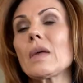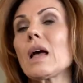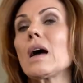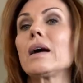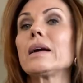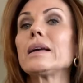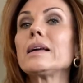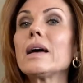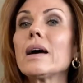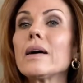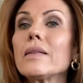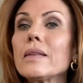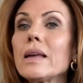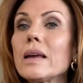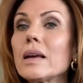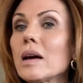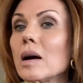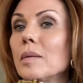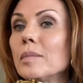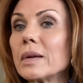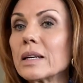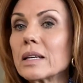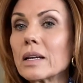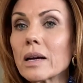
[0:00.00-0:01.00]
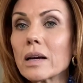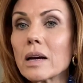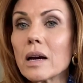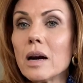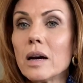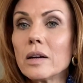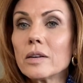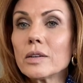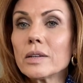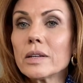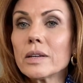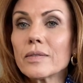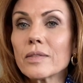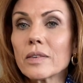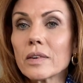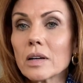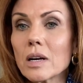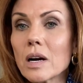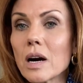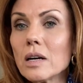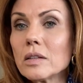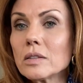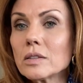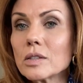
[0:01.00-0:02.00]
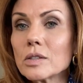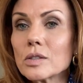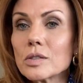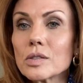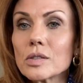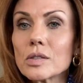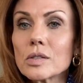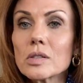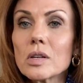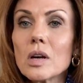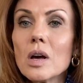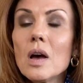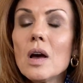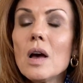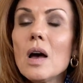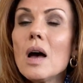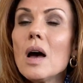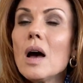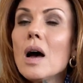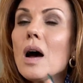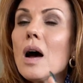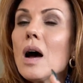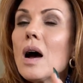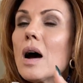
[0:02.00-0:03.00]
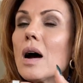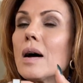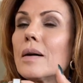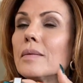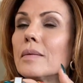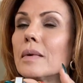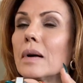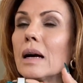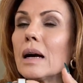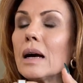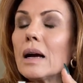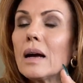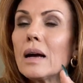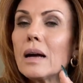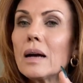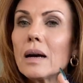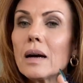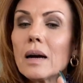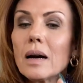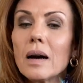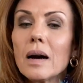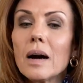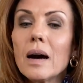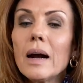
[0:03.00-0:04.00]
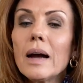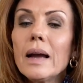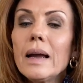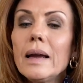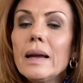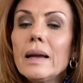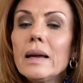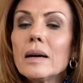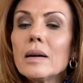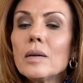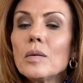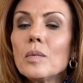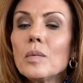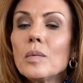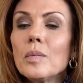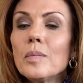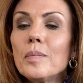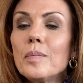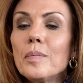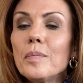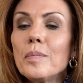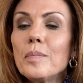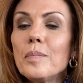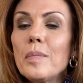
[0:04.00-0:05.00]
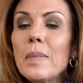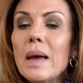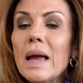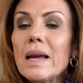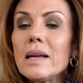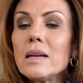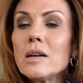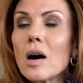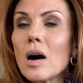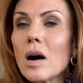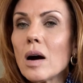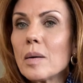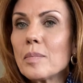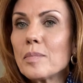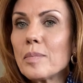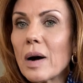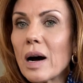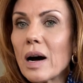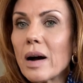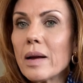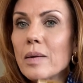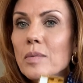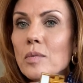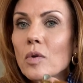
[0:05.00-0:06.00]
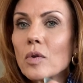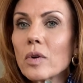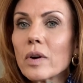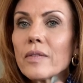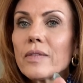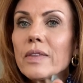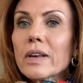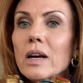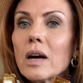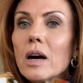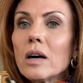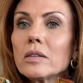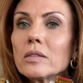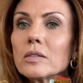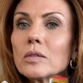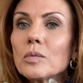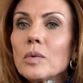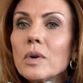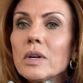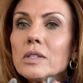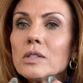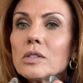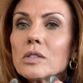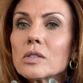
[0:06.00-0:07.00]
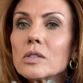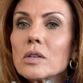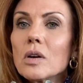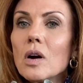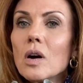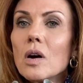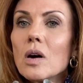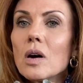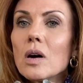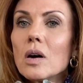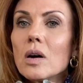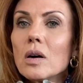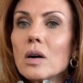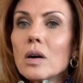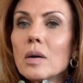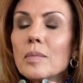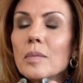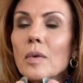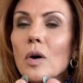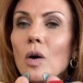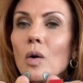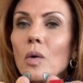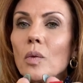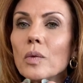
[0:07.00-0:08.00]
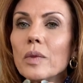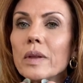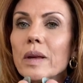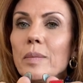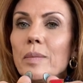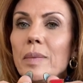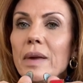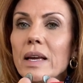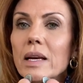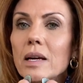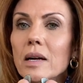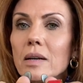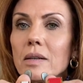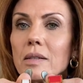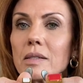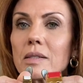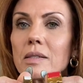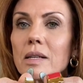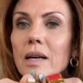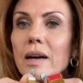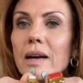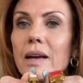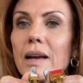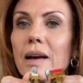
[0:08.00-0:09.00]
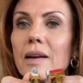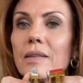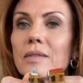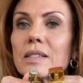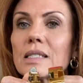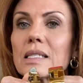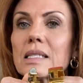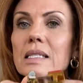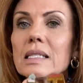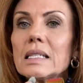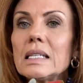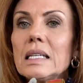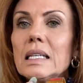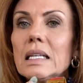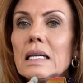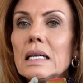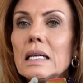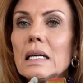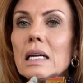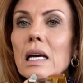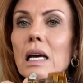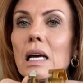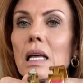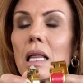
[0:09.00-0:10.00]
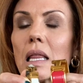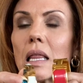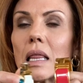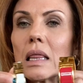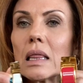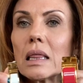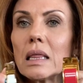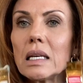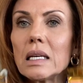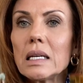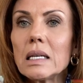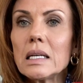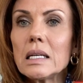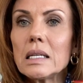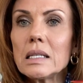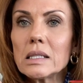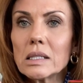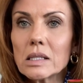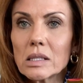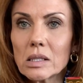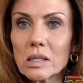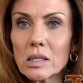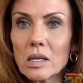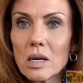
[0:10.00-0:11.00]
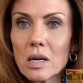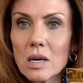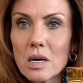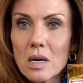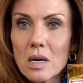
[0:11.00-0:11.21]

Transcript: I get they come in like a hundred different colors. I may not buy more of the colored ones um, only because I have seen these